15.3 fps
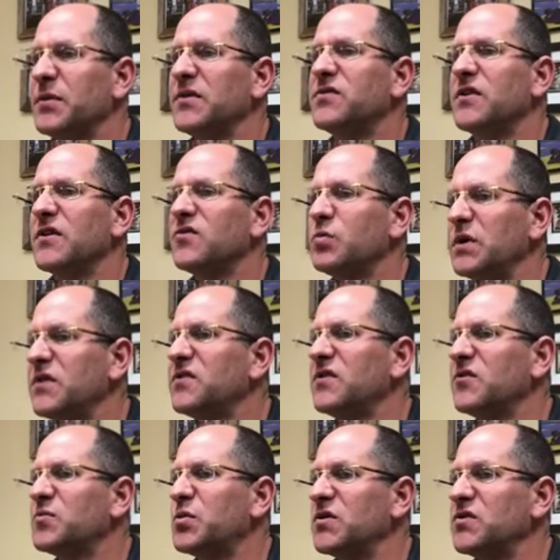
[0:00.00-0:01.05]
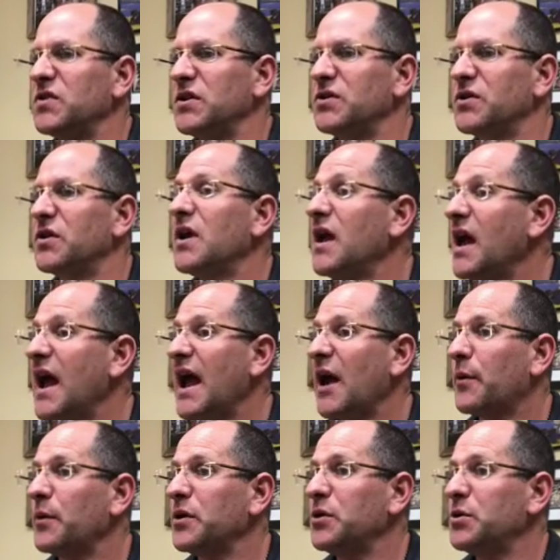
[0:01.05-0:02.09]
been 6 weeks since procedure.
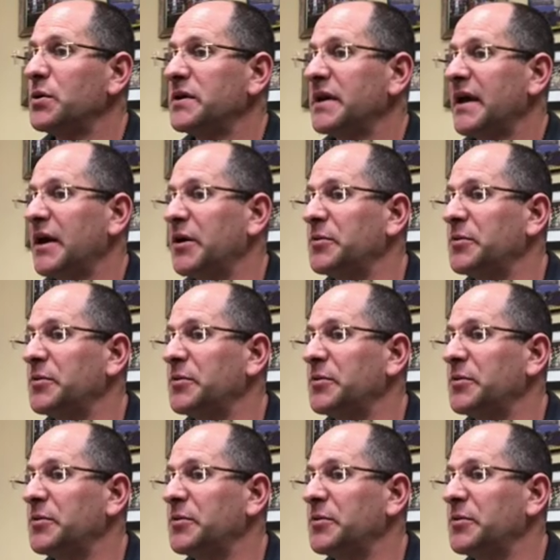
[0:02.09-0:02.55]
How are you doing now?